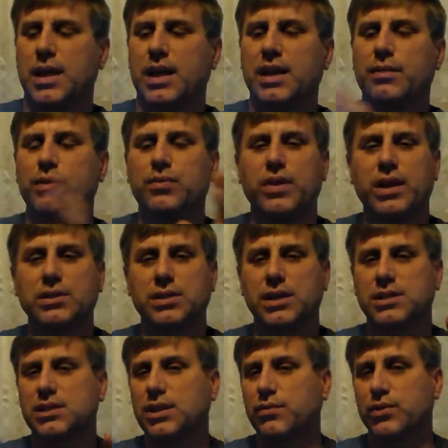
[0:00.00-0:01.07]
And every
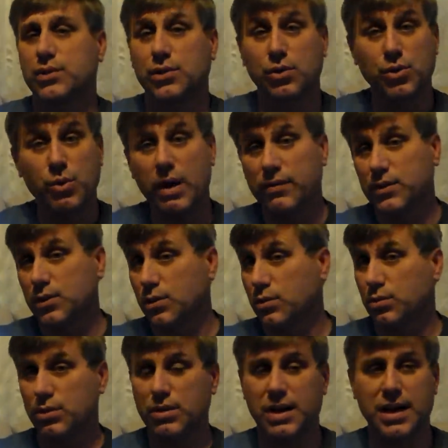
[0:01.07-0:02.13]
flashlight's different, so you have to go
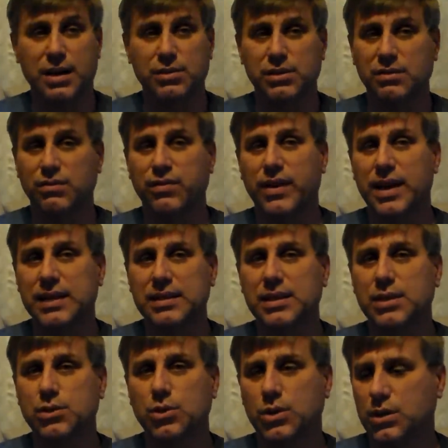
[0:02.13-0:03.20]
through your house and find
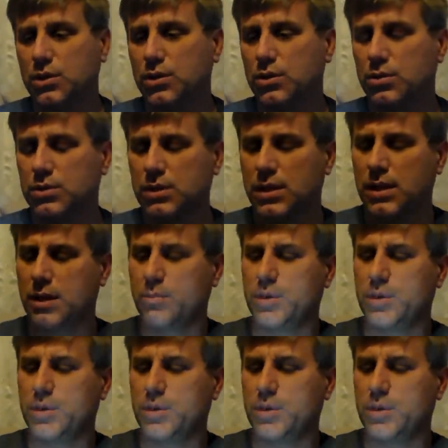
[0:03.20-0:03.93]
things you can use.